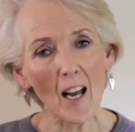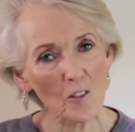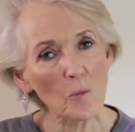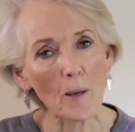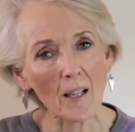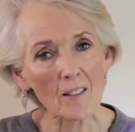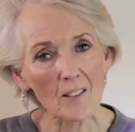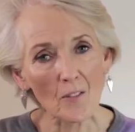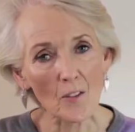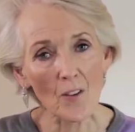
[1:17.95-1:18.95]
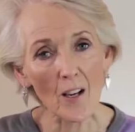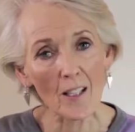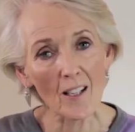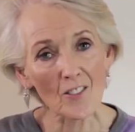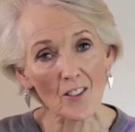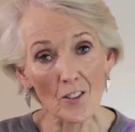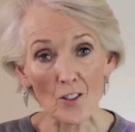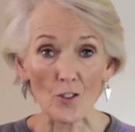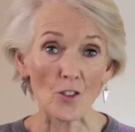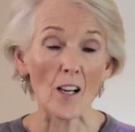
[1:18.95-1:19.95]
aspects of the finance
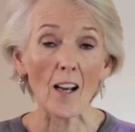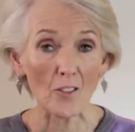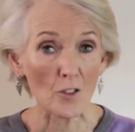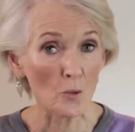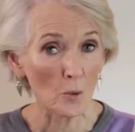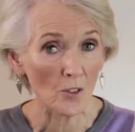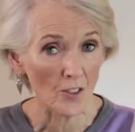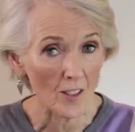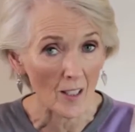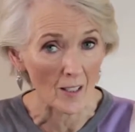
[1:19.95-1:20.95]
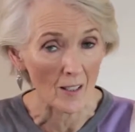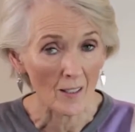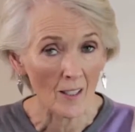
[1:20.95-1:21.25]
industry, as you will see.